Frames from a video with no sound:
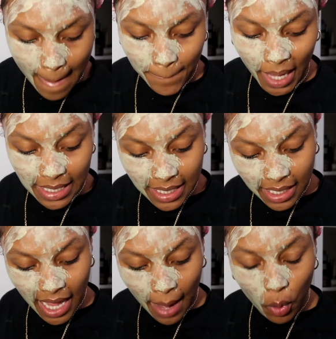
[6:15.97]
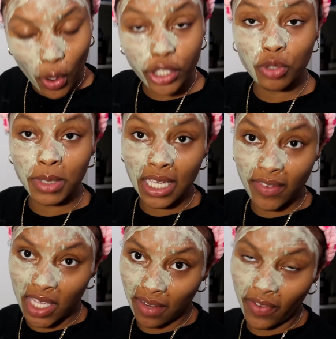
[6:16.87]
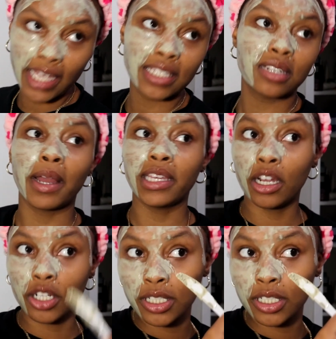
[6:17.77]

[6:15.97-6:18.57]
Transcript: basically, I'm going to be giving advice to my younger